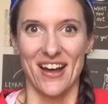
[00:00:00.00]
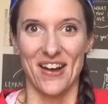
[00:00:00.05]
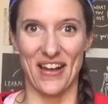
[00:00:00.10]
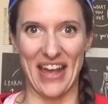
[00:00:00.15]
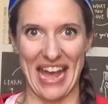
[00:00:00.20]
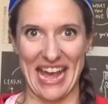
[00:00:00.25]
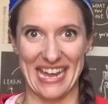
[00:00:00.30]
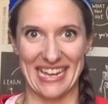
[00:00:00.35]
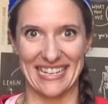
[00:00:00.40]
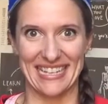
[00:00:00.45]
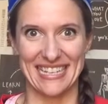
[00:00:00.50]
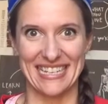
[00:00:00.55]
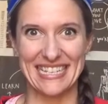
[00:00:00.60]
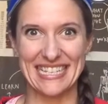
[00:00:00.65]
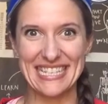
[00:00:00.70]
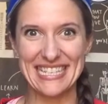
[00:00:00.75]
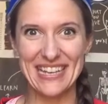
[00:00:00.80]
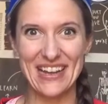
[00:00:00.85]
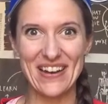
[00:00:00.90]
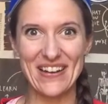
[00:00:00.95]
Okay,
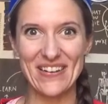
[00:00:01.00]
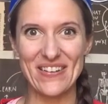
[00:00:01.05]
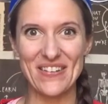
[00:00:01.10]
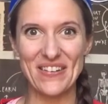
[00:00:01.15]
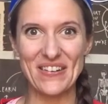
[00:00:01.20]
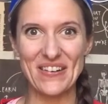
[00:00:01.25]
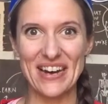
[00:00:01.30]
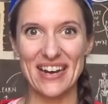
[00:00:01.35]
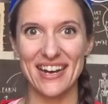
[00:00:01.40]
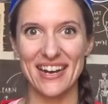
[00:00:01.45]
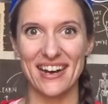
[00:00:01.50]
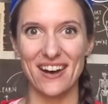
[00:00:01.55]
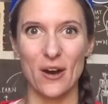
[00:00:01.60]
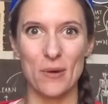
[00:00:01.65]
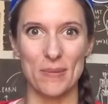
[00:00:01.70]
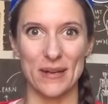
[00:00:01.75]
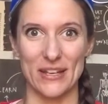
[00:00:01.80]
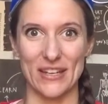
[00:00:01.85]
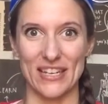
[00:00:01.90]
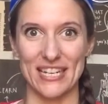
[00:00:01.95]
so,
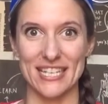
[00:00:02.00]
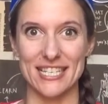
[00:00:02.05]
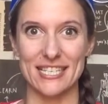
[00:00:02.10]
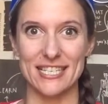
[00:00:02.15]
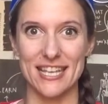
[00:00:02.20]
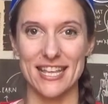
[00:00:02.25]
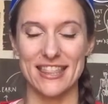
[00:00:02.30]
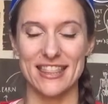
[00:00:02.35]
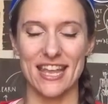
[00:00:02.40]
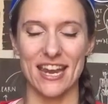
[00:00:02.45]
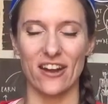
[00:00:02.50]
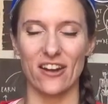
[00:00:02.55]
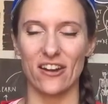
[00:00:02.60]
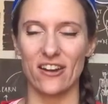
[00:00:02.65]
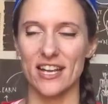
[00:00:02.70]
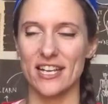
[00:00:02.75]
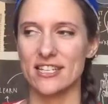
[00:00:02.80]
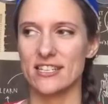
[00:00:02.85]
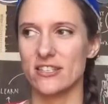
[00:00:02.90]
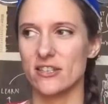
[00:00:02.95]
oh my goodness,
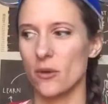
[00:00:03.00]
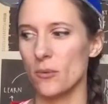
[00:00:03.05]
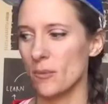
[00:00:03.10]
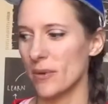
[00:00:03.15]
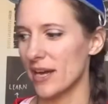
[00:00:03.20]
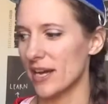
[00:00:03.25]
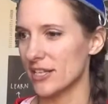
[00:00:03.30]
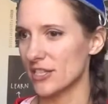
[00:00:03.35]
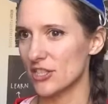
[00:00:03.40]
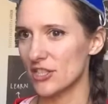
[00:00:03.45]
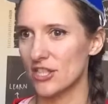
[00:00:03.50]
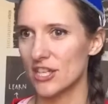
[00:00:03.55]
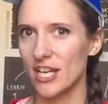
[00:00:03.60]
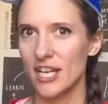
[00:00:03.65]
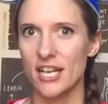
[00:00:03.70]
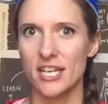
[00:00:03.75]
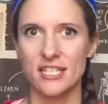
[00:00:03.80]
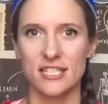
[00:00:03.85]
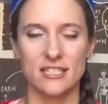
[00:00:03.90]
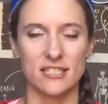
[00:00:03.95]
there is so much
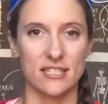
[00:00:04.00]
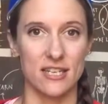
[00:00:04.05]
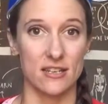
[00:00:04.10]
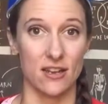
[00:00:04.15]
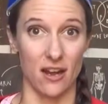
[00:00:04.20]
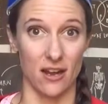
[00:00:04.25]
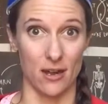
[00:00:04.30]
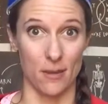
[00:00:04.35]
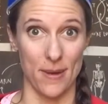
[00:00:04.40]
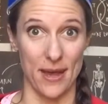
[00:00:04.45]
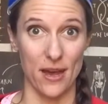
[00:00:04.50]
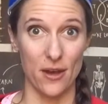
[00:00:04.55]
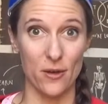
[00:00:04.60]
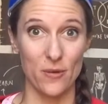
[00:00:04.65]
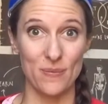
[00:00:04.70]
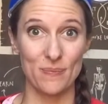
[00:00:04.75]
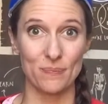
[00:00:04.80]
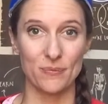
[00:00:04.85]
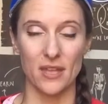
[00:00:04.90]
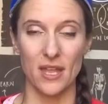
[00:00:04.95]
to talk
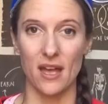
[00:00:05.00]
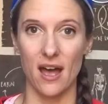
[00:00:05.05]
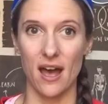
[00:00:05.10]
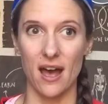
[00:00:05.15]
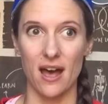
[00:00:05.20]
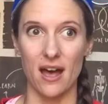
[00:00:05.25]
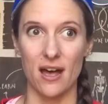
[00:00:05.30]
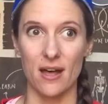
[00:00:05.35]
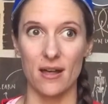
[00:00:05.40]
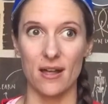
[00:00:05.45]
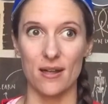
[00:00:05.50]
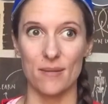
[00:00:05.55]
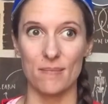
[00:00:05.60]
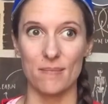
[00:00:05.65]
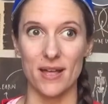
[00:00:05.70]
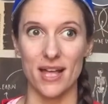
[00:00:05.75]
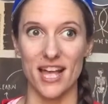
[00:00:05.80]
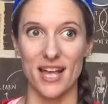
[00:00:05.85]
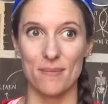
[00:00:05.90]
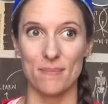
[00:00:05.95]
about,
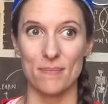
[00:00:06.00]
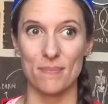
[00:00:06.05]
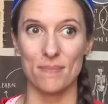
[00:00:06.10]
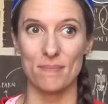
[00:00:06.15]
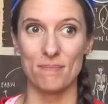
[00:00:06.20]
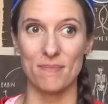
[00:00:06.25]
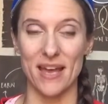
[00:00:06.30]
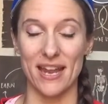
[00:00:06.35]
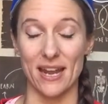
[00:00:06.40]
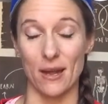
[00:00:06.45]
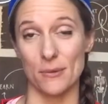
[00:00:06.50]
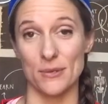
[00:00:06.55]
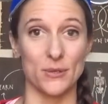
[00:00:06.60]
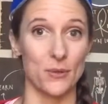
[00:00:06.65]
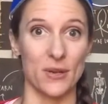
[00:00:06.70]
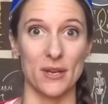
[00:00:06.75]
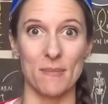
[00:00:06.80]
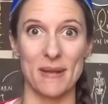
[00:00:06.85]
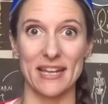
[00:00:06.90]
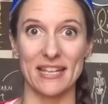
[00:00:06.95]
um, and I was
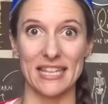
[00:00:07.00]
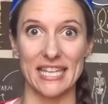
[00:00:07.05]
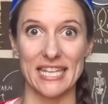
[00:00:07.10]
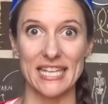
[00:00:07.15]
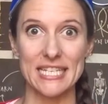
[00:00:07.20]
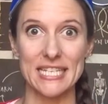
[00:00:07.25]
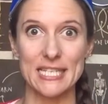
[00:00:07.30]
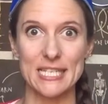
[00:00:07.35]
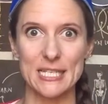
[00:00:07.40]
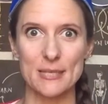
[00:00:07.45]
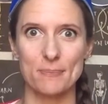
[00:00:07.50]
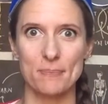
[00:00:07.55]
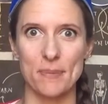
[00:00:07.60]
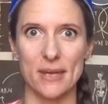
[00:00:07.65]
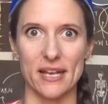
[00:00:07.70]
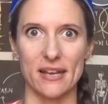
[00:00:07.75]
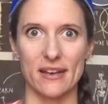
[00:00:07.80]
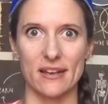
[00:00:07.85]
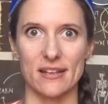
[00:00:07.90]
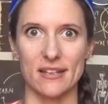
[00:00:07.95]
going to make a list
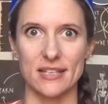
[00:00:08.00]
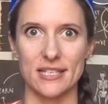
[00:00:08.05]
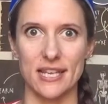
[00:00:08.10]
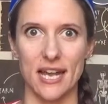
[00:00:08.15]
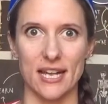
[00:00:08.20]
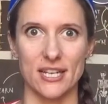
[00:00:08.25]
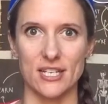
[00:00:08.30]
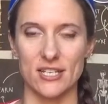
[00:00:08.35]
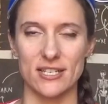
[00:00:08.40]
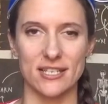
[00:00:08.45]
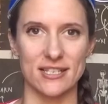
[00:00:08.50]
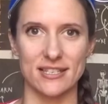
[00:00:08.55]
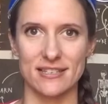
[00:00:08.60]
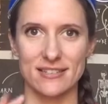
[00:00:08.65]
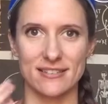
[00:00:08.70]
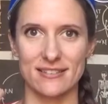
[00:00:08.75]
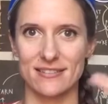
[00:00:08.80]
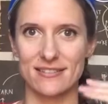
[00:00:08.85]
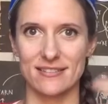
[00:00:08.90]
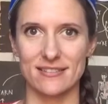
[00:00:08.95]
because I just
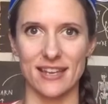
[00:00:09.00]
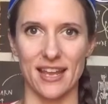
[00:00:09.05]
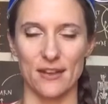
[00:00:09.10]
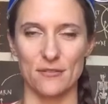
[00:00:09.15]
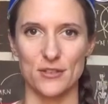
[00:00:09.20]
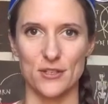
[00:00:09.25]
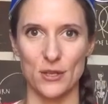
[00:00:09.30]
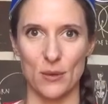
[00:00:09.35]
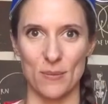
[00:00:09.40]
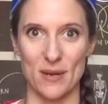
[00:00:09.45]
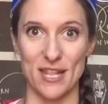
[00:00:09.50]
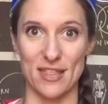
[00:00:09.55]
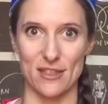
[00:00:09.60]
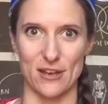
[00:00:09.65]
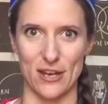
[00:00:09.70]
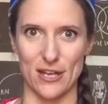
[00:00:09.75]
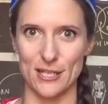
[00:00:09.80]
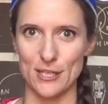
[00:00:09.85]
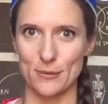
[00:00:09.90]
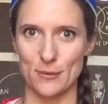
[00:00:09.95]
have so many
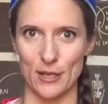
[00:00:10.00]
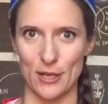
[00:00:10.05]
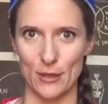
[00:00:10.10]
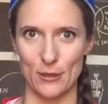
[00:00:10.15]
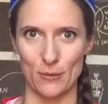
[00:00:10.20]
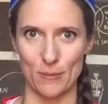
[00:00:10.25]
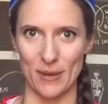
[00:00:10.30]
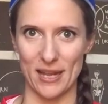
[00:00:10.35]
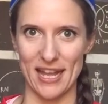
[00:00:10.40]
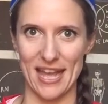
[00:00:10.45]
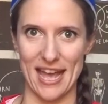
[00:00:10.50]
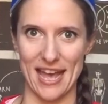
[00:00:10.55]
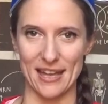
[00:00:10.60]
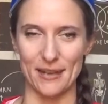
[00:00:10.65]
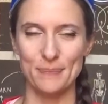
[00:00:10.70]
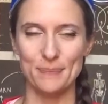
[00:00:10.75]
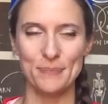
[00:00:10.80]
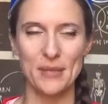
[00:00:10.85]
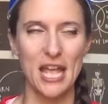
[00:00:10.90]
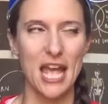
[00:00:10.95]
thoughts running through my
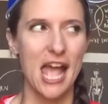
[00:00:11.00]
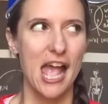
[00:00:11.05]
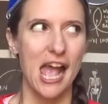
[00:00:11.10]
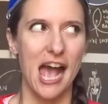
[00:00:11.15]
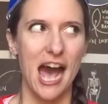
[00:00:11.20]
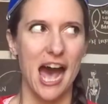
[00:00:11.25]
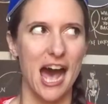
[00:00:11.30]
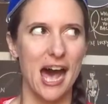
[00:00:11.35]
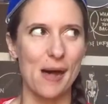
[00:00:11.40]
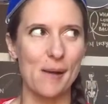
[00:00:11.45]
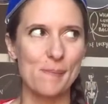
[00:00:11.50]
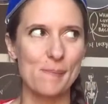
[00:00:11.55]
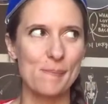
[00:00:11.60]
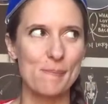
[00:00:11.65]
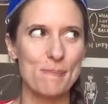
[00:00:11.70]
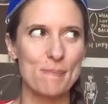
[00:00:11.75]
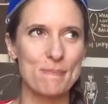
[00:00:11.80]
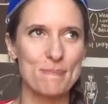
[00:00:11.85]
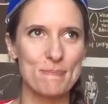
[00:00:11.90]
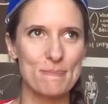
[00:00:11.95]
head,
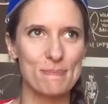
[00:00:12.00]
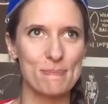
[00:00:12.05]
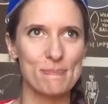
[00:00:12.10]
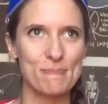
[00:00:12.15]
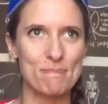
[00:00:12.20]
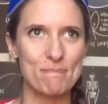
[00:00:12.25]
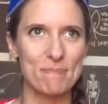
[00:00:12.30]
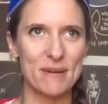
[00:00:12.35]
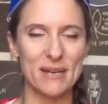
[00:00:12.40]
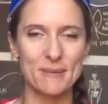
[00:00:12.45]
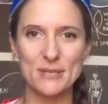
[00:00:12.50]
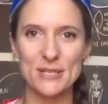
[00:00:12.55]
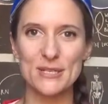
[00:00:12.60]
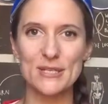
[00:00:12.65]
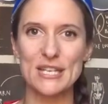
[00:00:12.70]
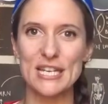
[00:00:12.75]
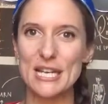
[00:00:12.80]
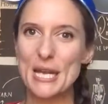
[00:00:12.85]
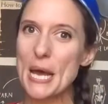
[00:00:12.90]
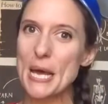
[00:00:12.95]
um, but I'm
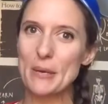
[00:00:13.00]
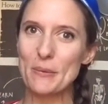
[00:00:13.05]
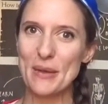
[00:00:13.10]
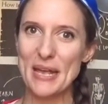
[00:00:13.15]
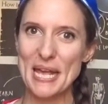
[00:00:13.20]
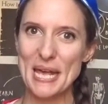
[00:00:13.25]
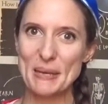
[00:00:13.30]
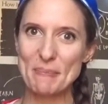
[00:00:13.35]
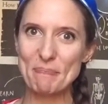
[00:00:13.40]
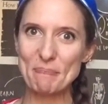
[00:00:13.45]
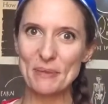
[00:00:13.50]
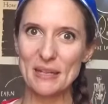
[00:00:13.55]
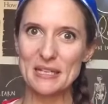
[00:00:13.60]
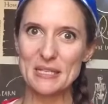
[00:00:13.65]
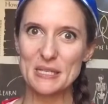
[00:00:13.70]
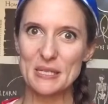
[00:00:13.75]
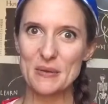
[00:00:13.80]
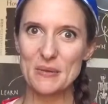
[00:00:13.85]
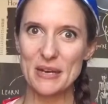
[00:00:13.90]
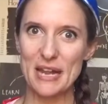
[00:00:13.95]
just gonna kind of wing it
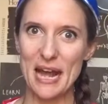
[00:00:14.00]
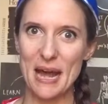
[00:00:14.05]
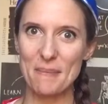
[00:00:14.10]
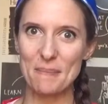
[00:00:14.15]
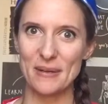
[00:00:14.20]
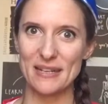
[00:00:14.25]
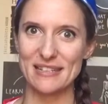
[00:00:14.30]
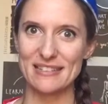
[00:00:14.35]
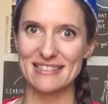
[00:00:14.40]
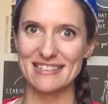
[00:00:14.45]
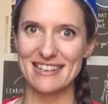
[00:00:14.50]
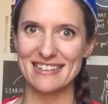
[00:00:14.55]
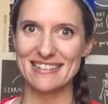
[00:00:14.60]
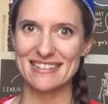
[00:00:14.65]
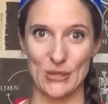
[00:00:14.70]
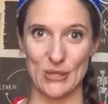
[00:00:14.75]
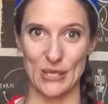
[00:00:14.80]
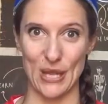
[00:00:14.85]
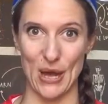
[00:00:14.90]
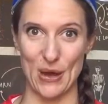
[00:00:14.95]
and see what happens.
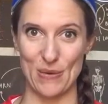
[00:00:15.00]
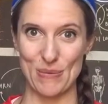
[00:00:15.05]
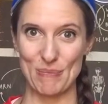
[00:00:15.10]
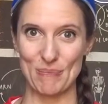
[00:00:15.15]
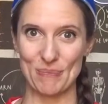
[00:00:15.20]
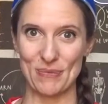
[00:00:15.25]
So,